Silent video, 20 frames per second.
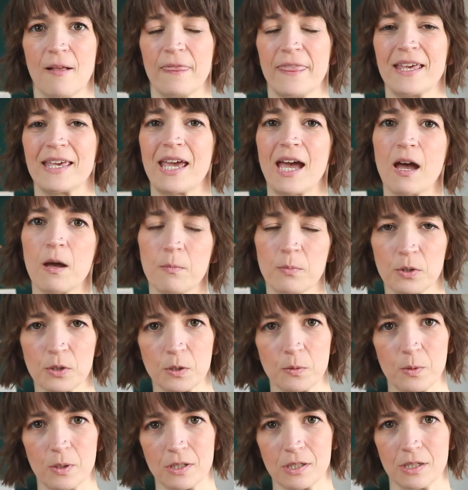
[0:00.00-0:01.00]
they can't build
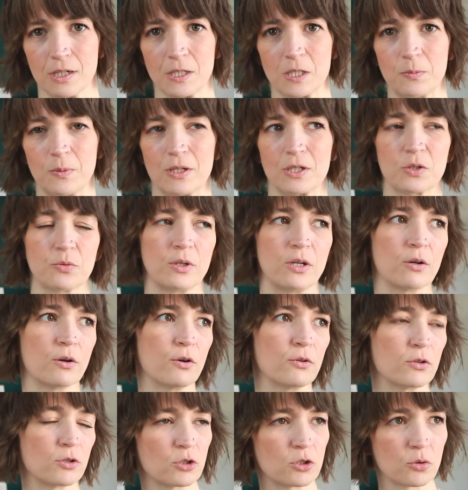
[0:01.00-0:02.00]
a business because we hear
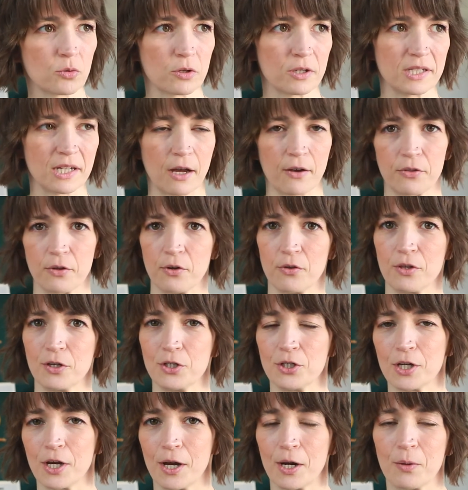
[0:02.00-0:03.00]
all the stories out there
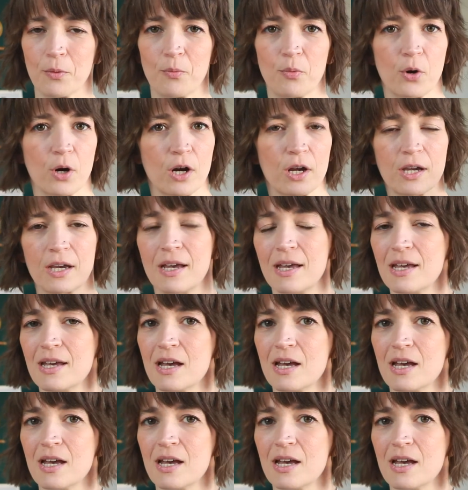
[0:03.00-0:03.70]
that you gotta work